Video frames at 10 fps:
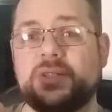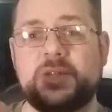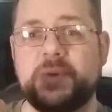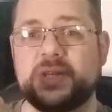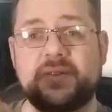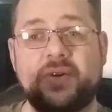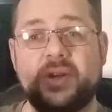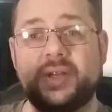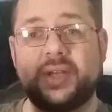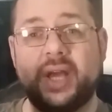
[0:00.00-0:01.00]
just because I
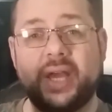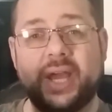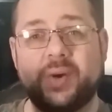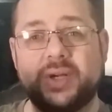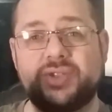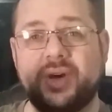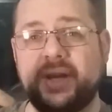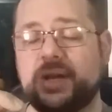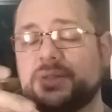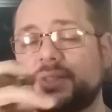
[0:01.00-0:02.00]
find I get quite
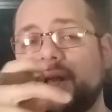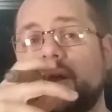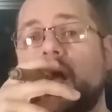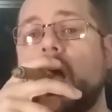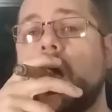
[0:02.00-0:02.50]
dried out. So.